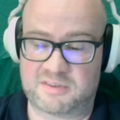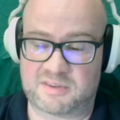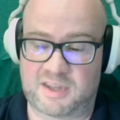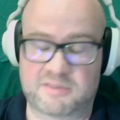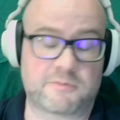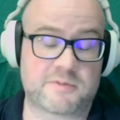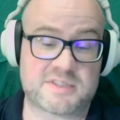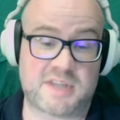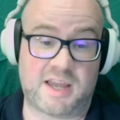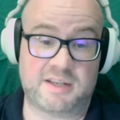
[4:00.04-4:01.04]
like server
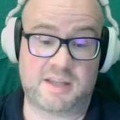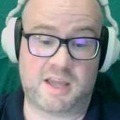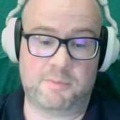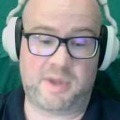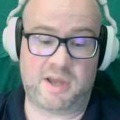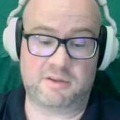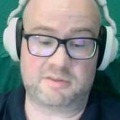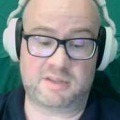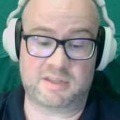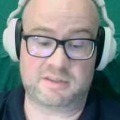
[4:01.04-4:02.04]
side help
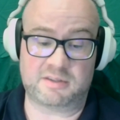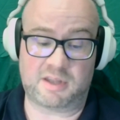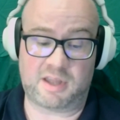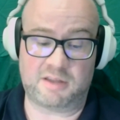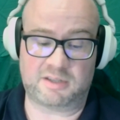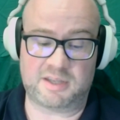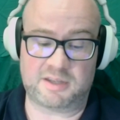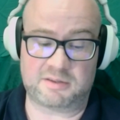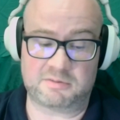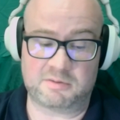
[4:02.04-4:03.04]
out and how
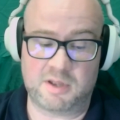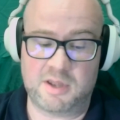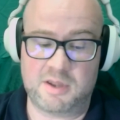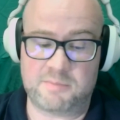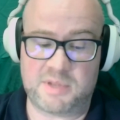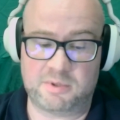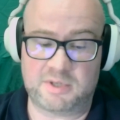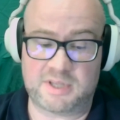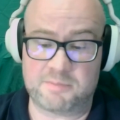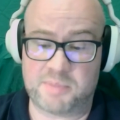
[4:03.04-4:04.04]
can people
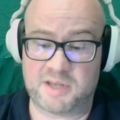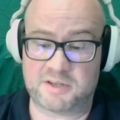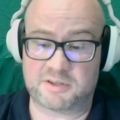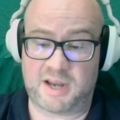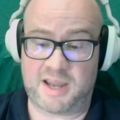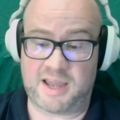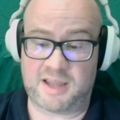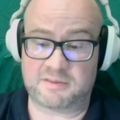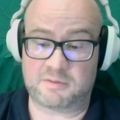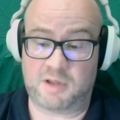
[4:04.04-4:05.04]
get better
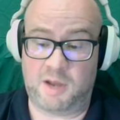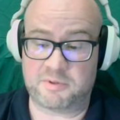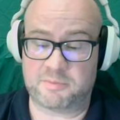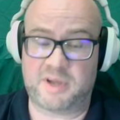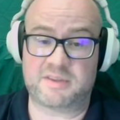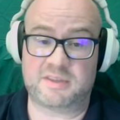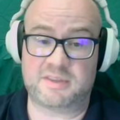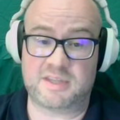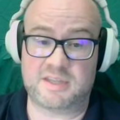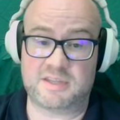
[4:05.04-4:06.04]
at optimizing
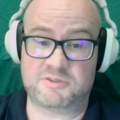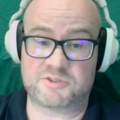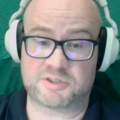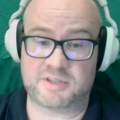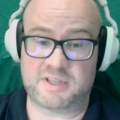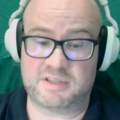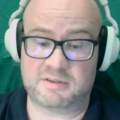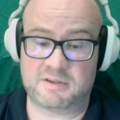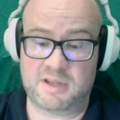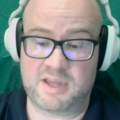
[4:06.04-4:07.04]
the journey,
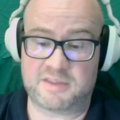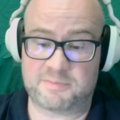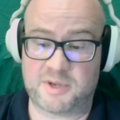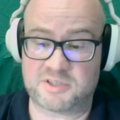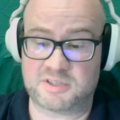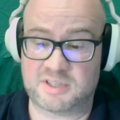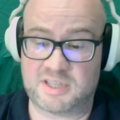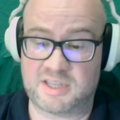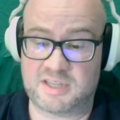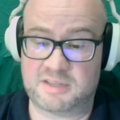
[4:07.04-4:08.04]

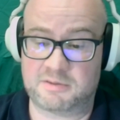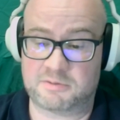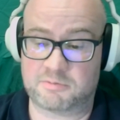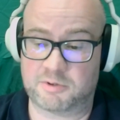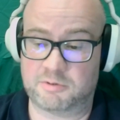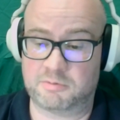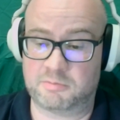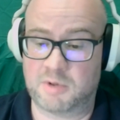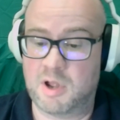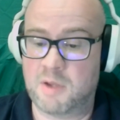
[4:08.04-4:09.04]
especially
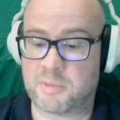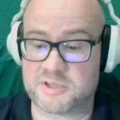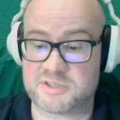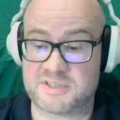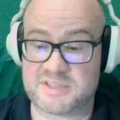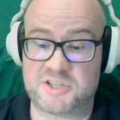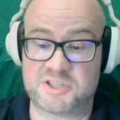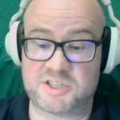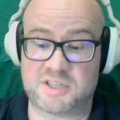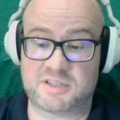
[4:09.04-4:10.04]
through
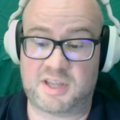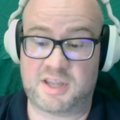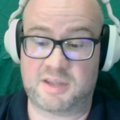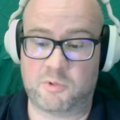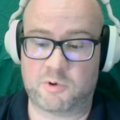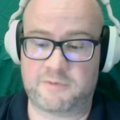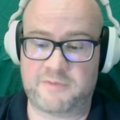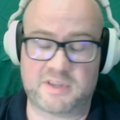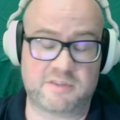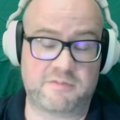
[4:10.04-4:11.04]
personalization and more
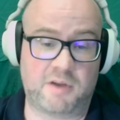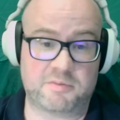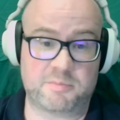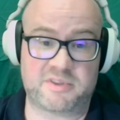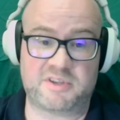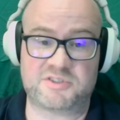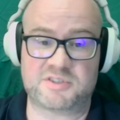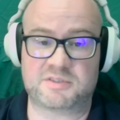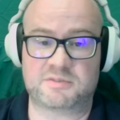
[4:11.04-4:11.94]
effective optimization.